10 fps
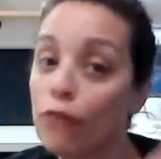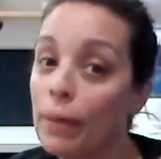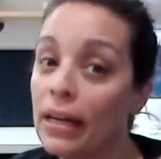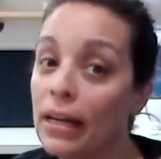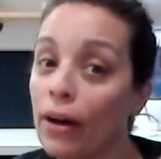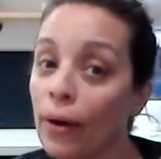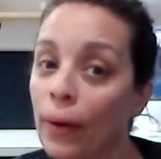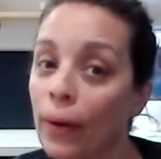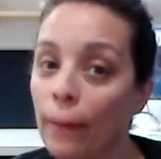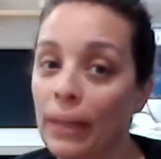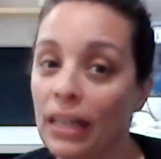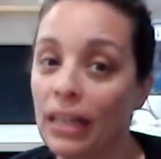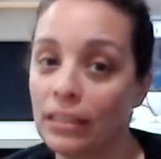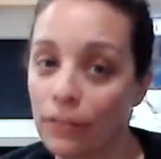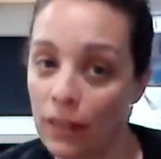here because
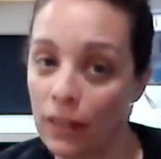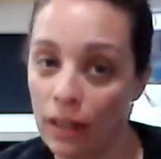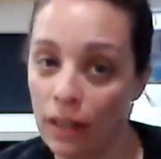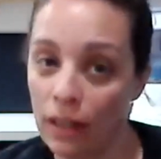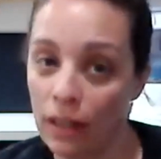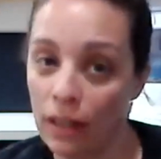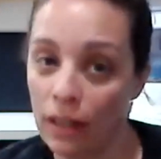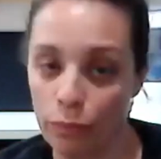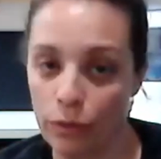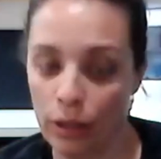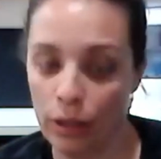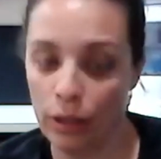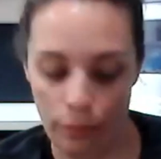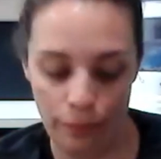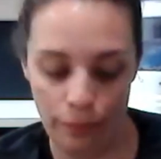of the
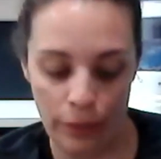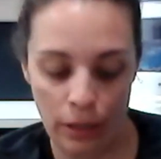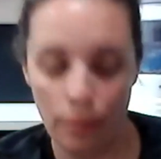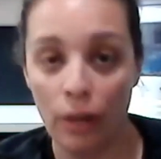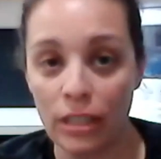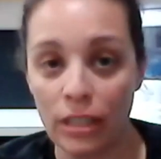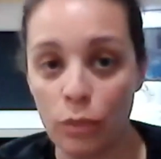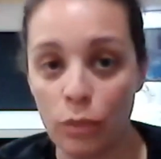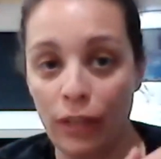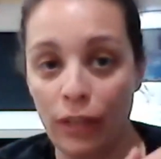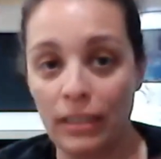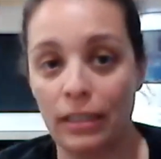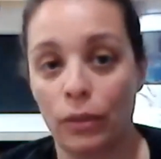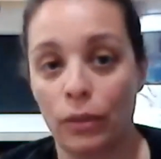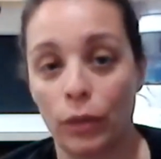part that's reflected in the
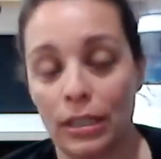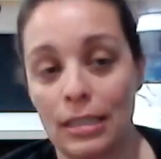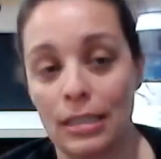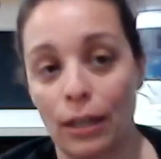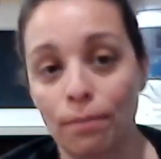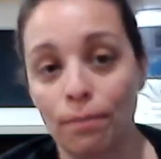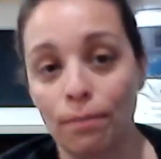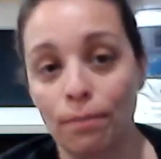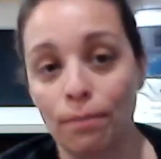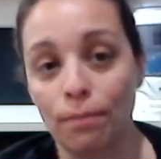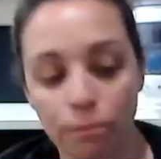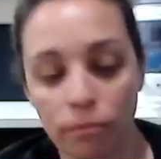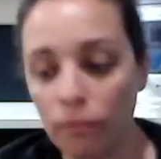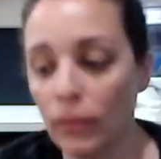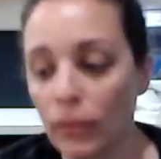organs there.
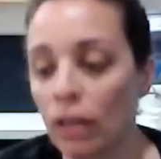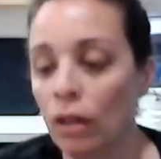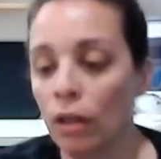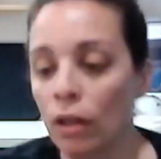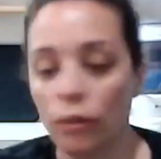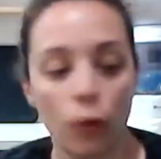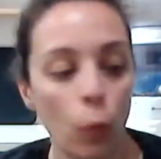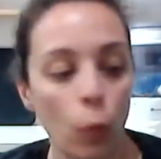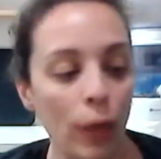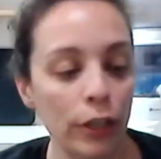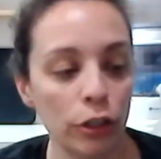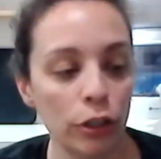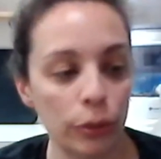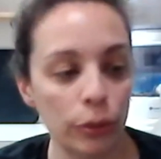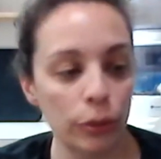So when you're doing
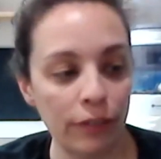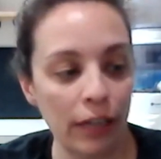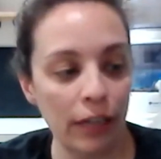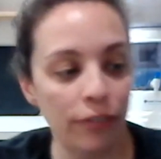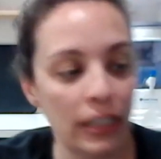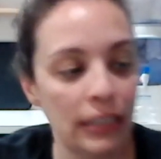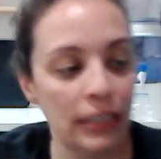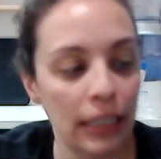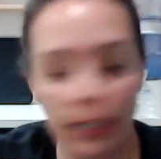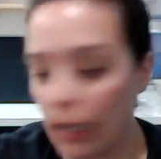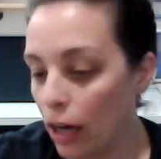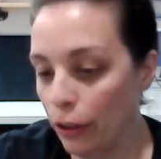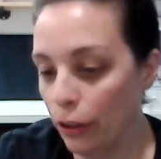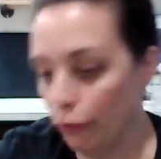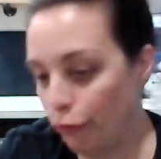the VitaFlex technique on your
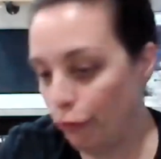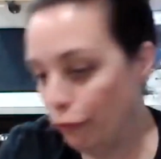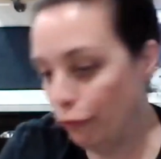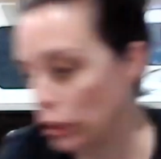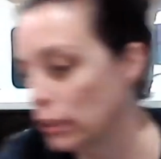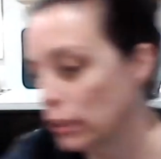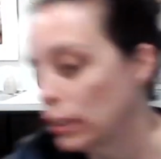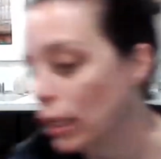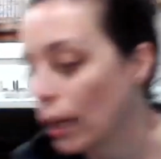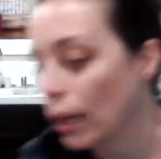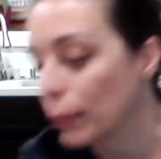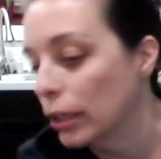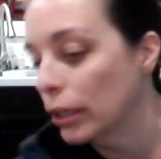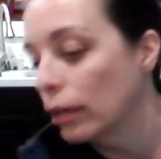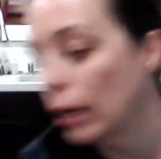foot, I'm going to
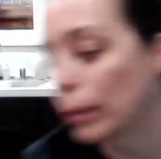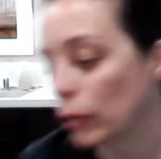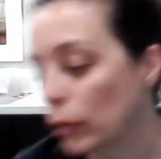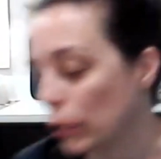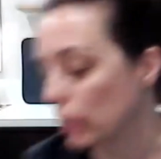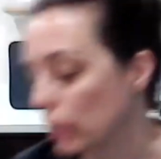grab an oil.